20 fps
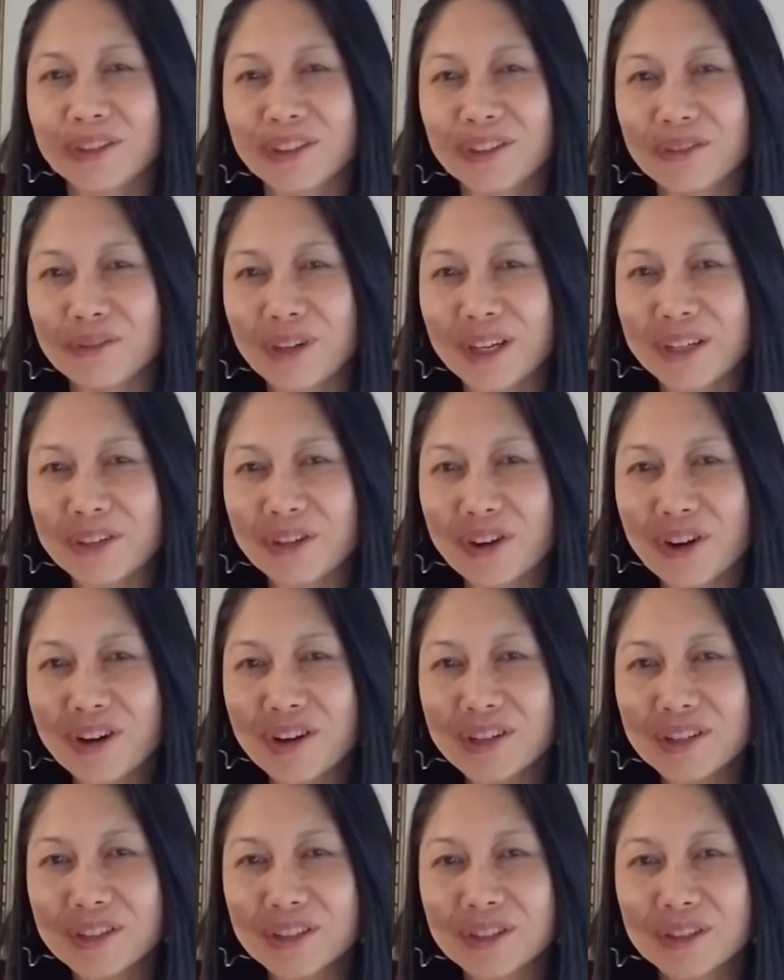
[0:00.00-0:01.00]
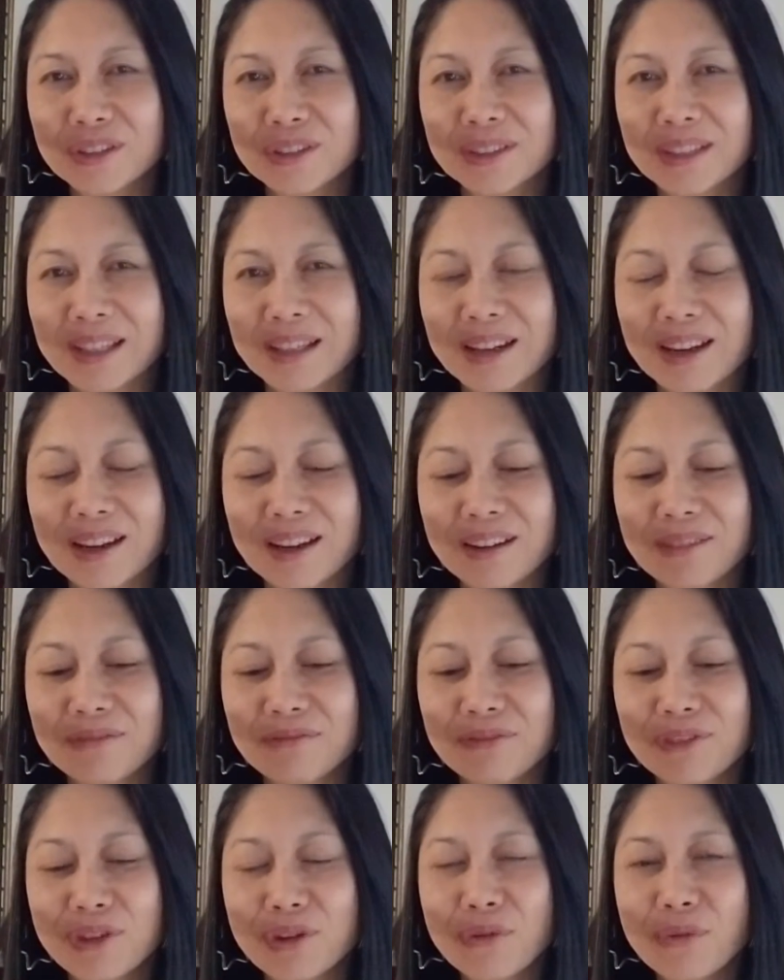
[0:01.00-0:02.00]
readers that
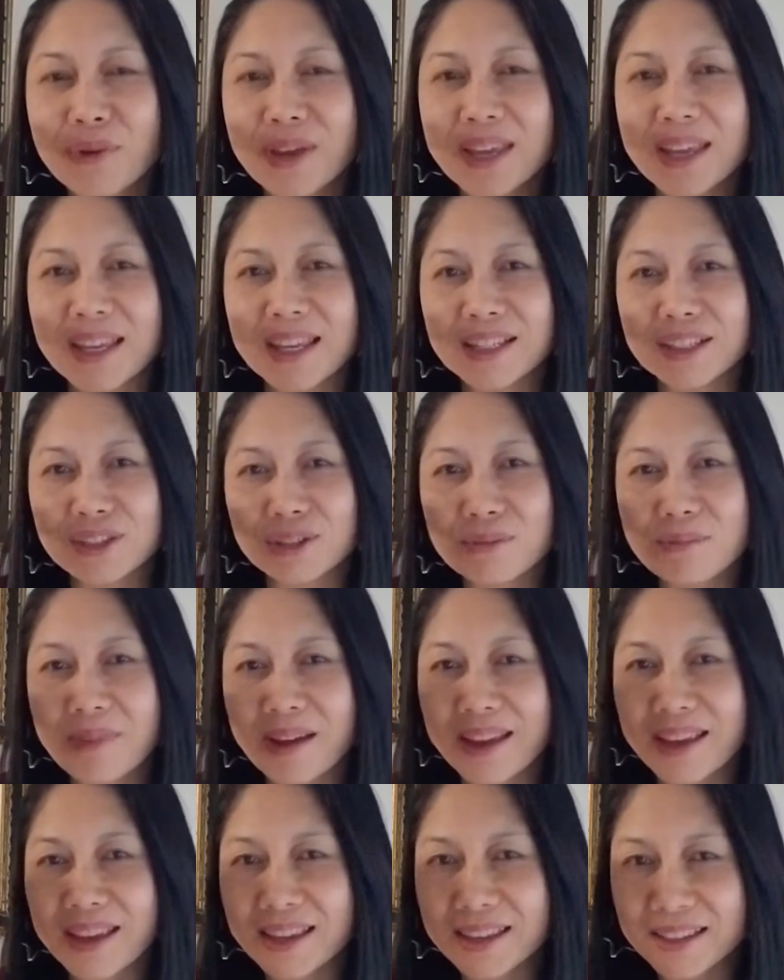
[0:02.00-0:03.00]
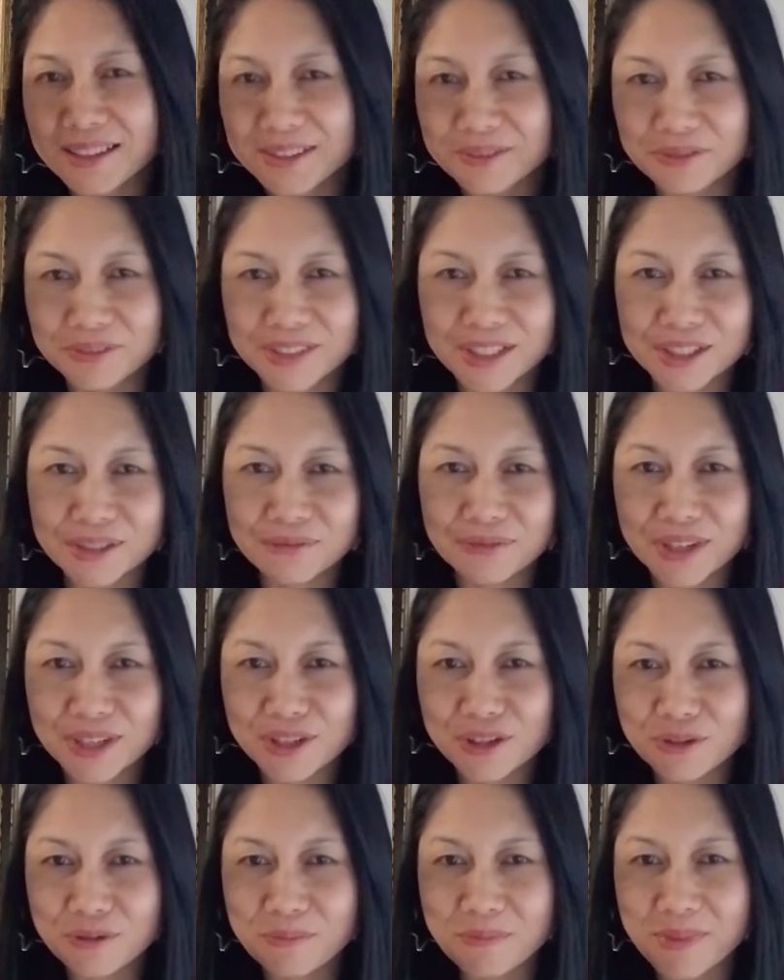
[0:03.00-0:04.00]
are viewing into this
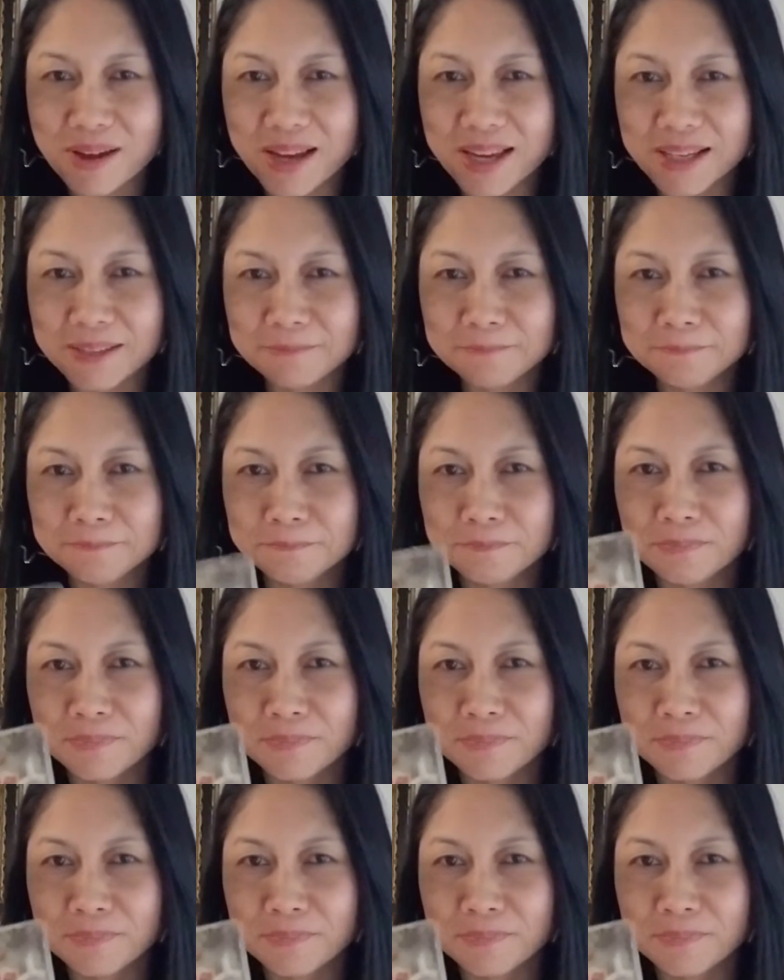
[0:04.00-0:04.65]
video of mine.